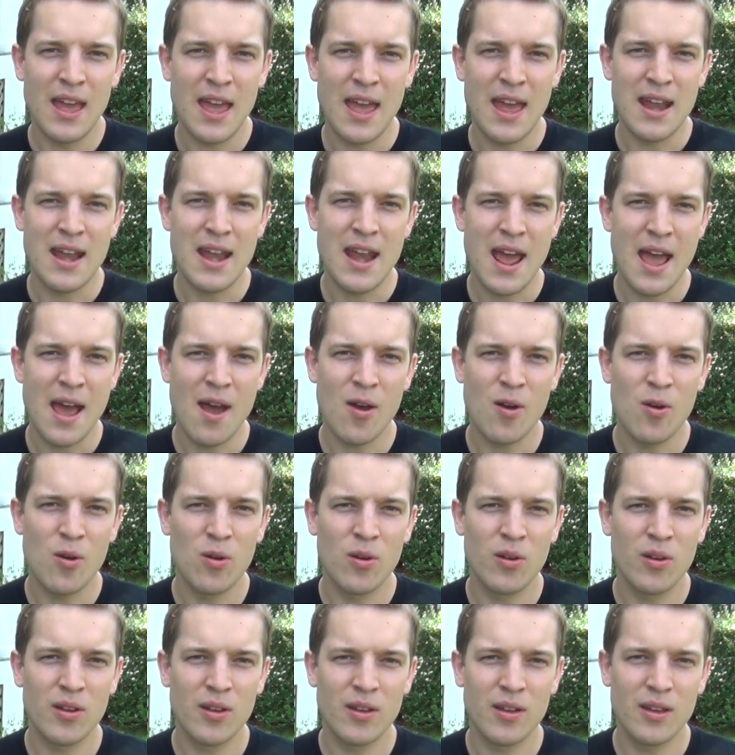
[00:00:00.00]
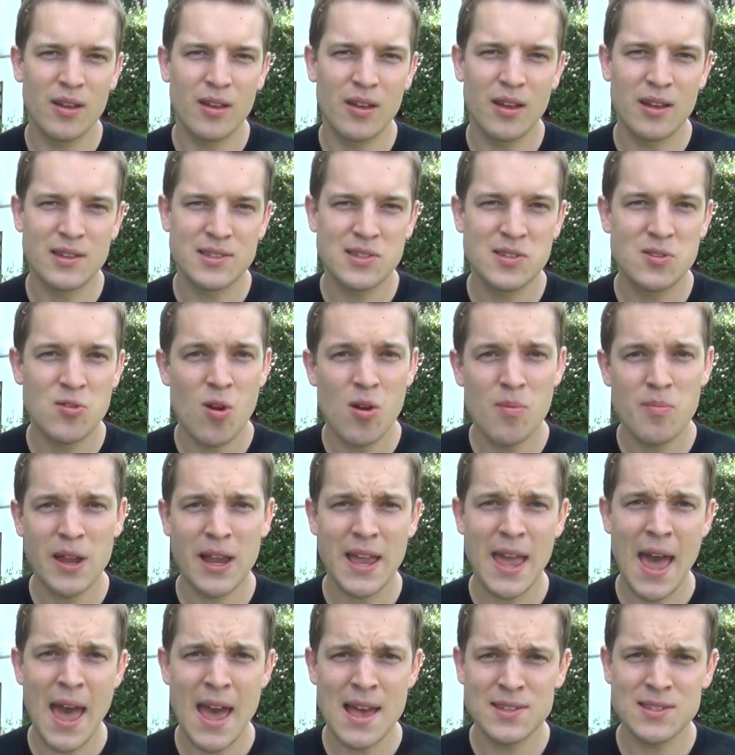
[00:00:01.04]
And now,
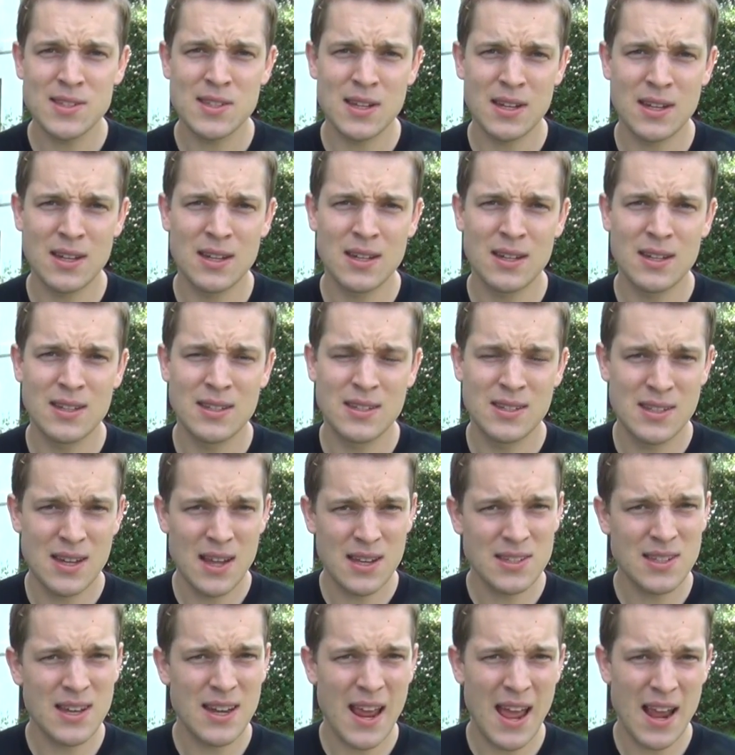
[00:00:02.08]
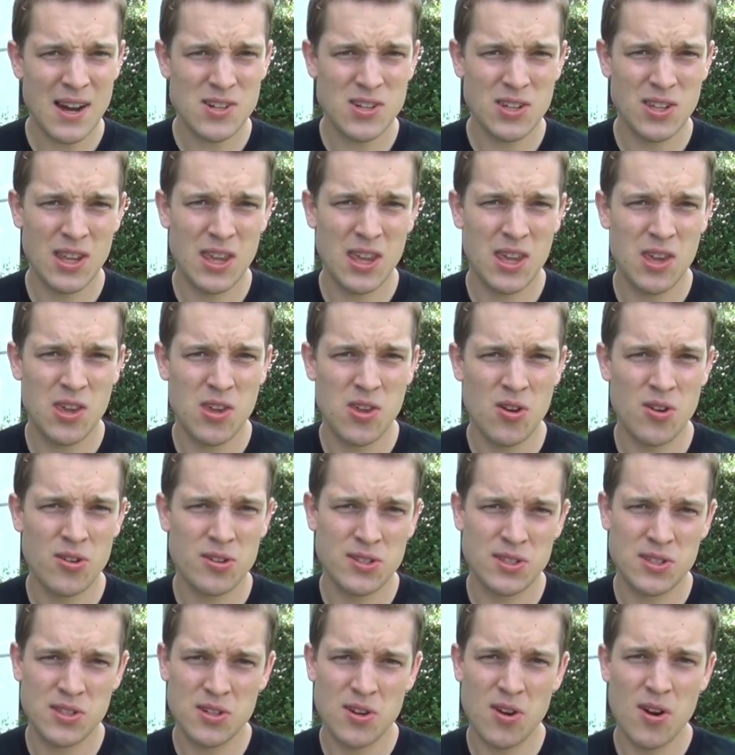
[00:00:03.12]
ascorbic acid doesn't actually cure
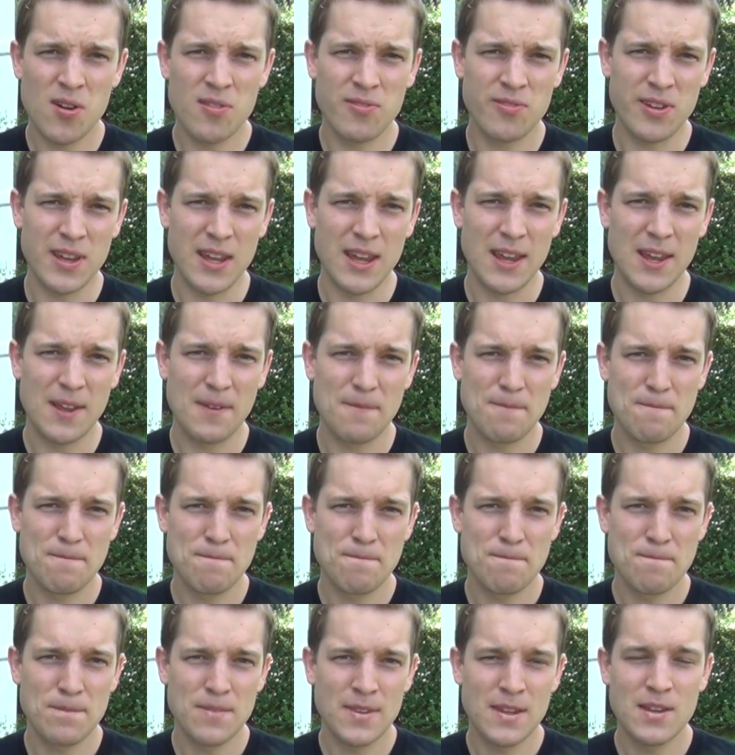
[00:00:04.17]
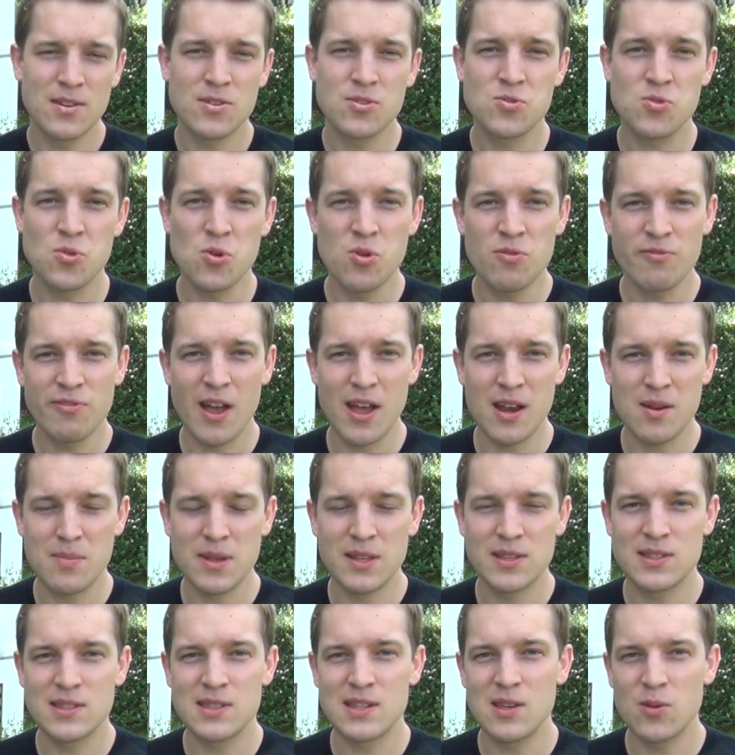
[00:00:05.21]
scurvy. True
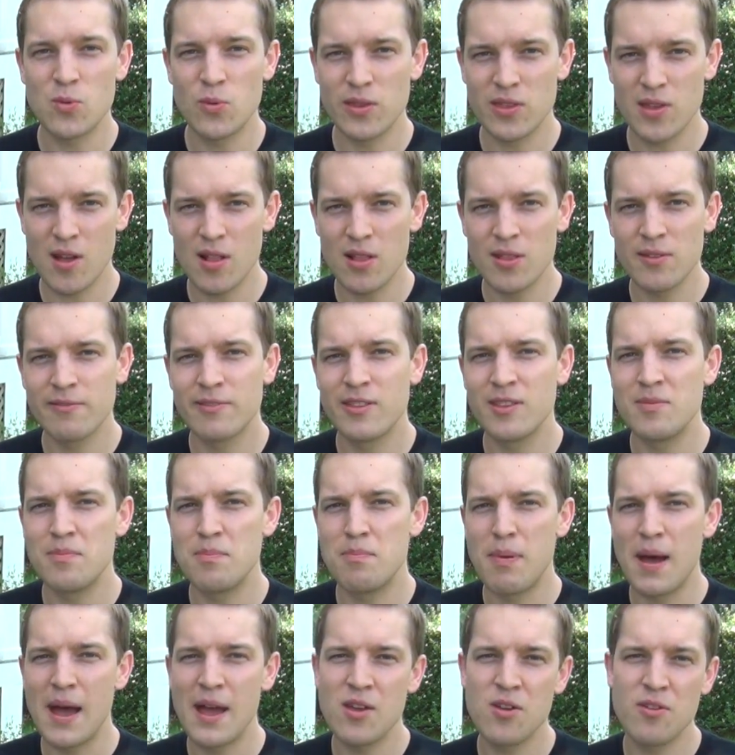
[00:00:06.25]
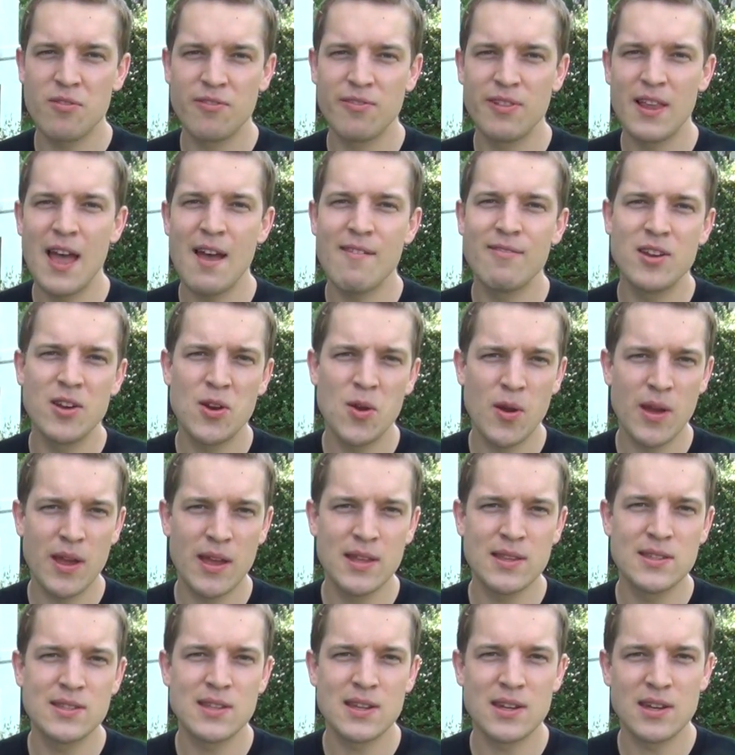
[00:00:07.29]
vitamin C, with all of the
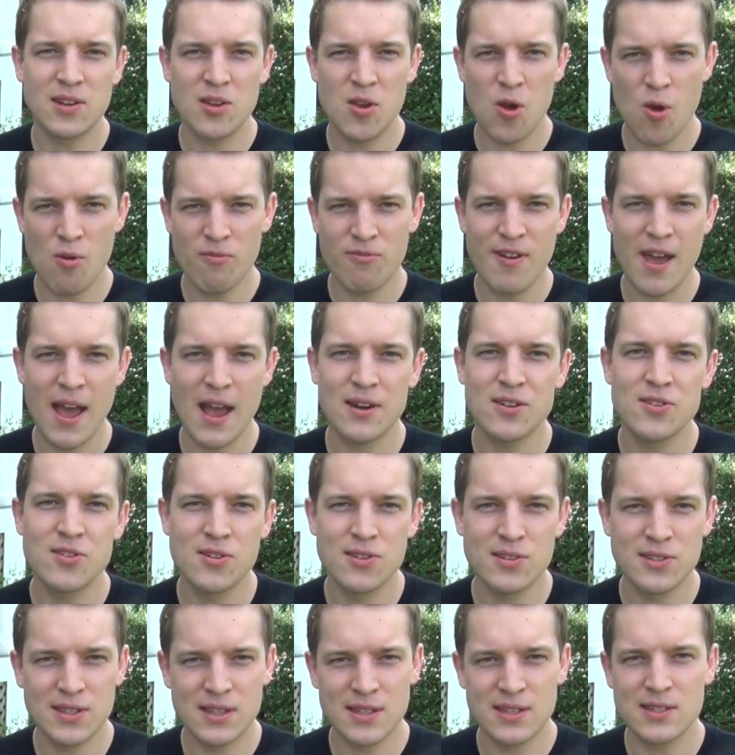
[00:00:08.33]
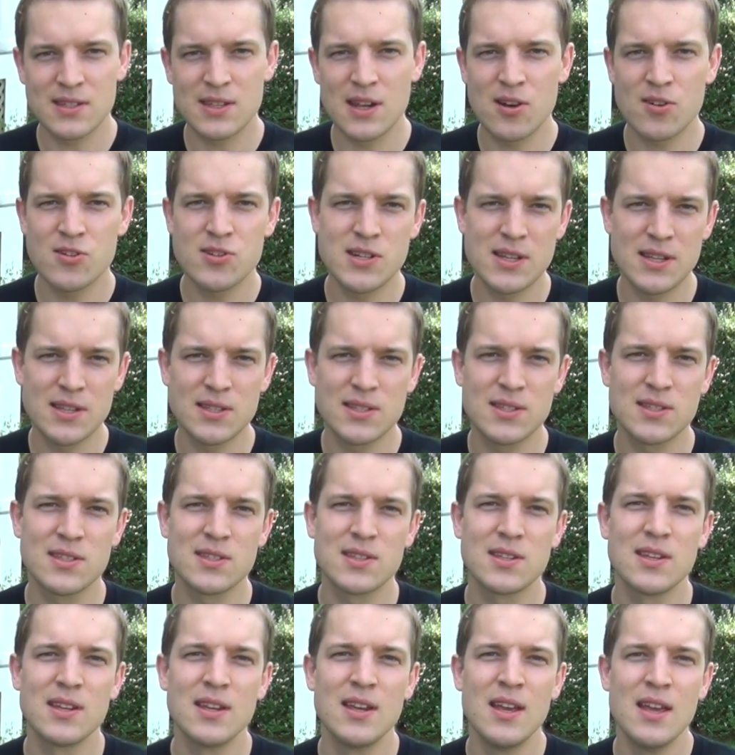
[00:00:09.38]
bioflavonoids and cofactors and
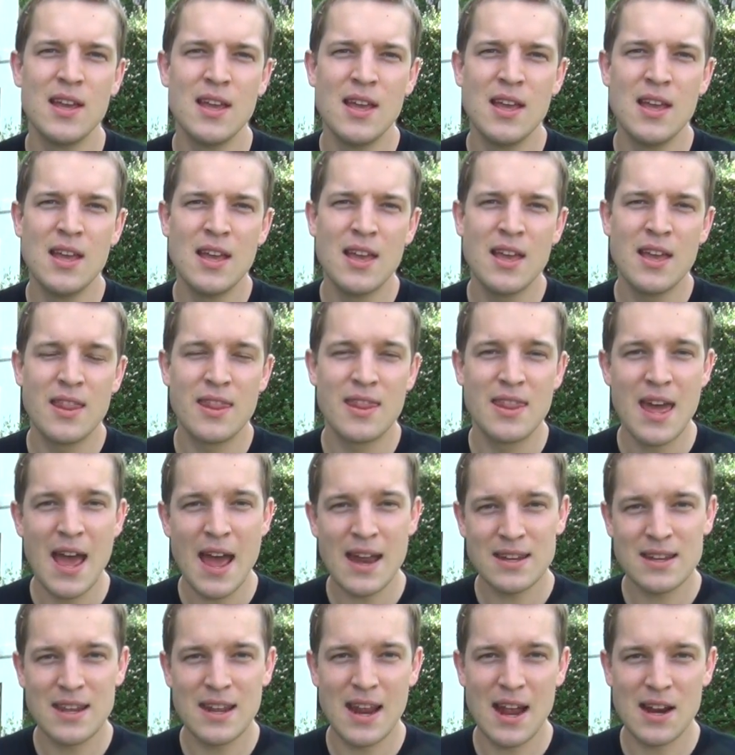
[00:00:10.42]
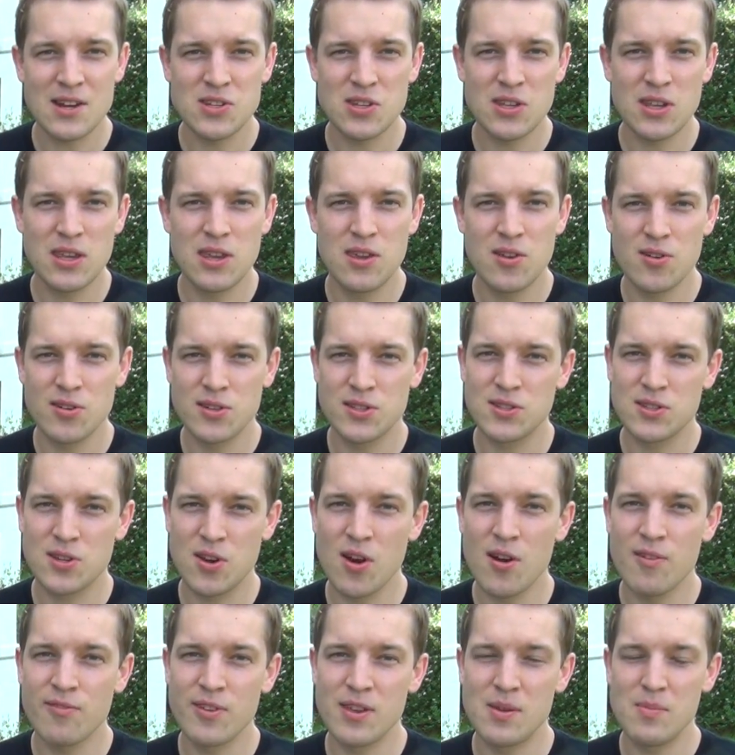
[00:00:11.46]
synergists, that can actually cure
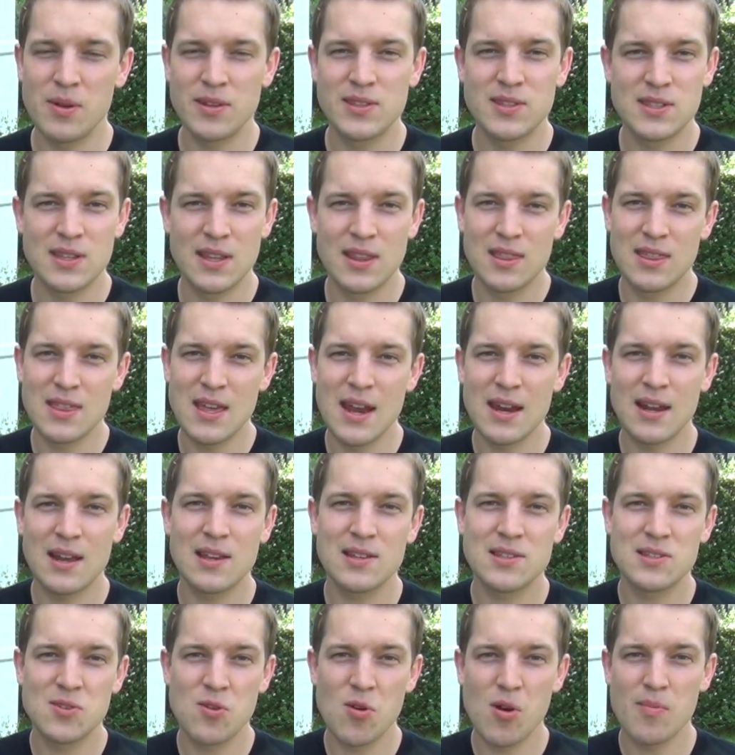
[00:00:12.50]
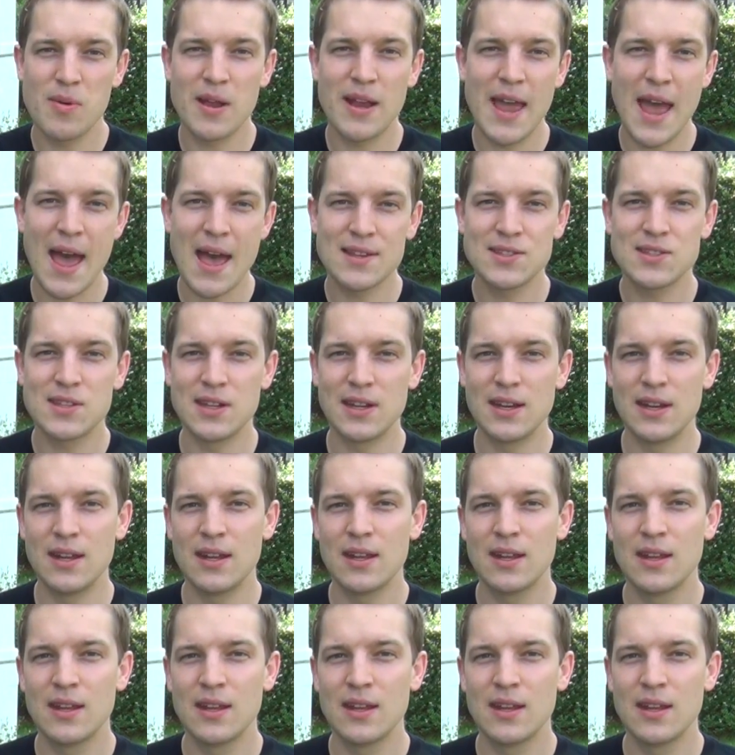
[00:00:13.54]
scurvy, but synthetic ascorbic acid